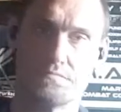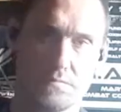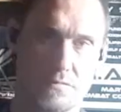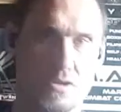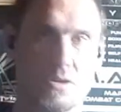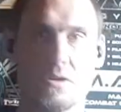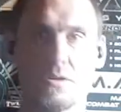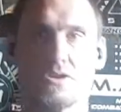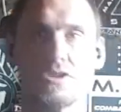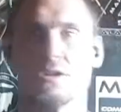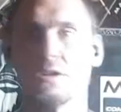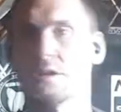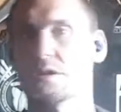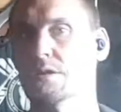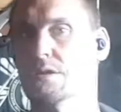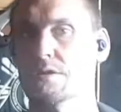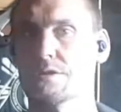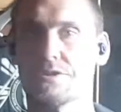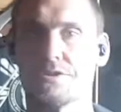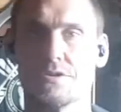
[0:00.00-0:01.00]
coaching
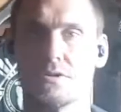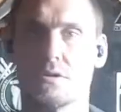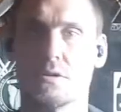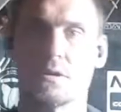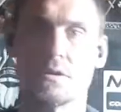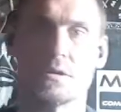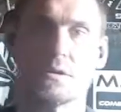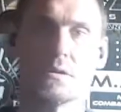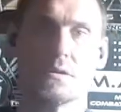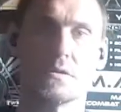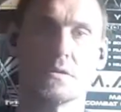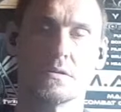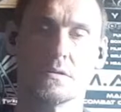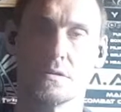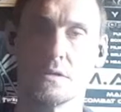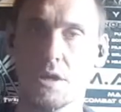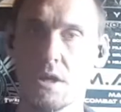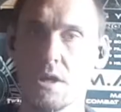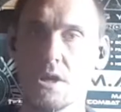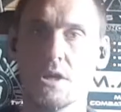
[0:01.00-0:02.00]
kids soccer and
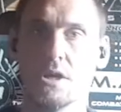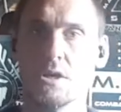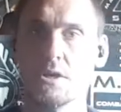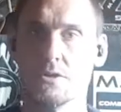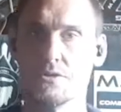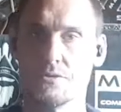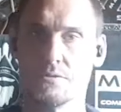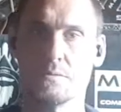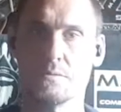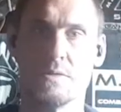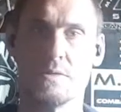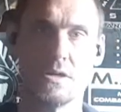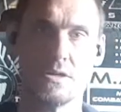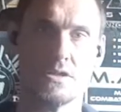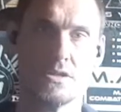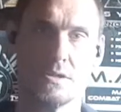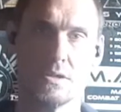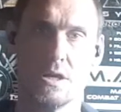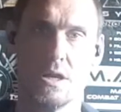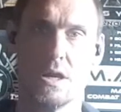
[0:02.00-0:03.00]
doing
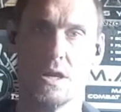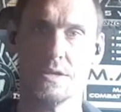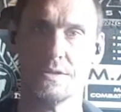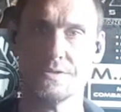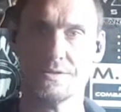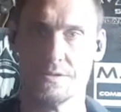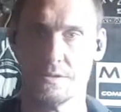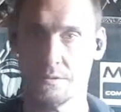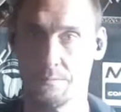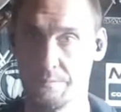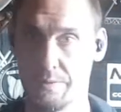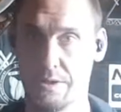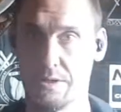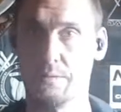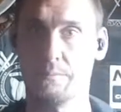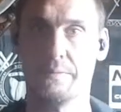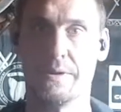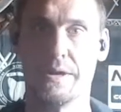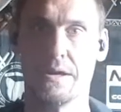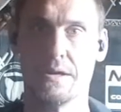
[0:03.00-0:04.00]
martial arts and being a
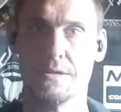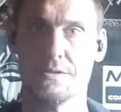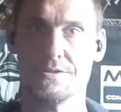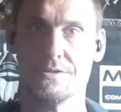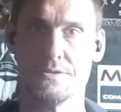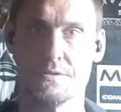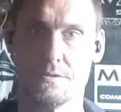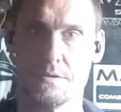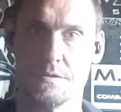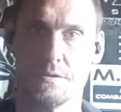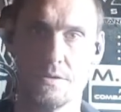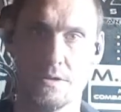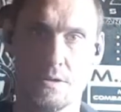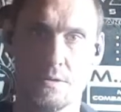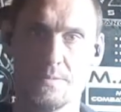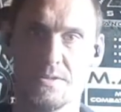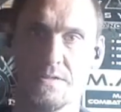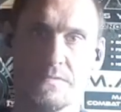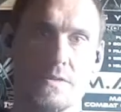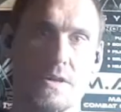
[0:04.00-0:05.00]
bouncer and the
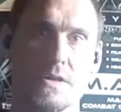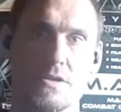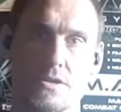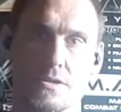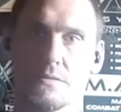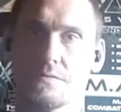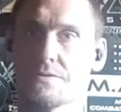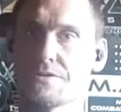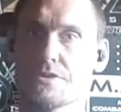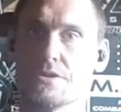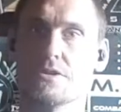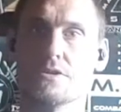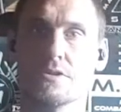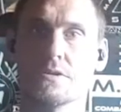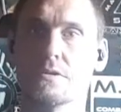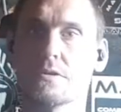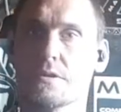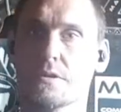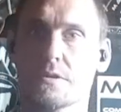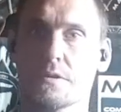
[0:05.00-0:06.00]
observational
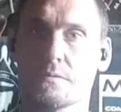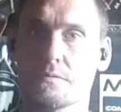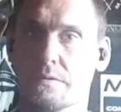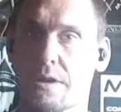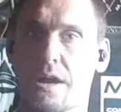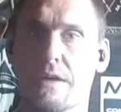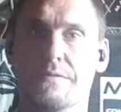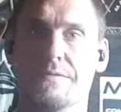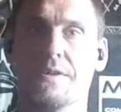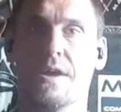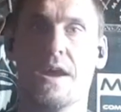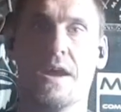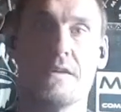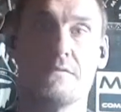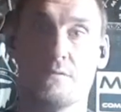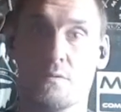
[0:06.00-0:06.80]
security that we have to have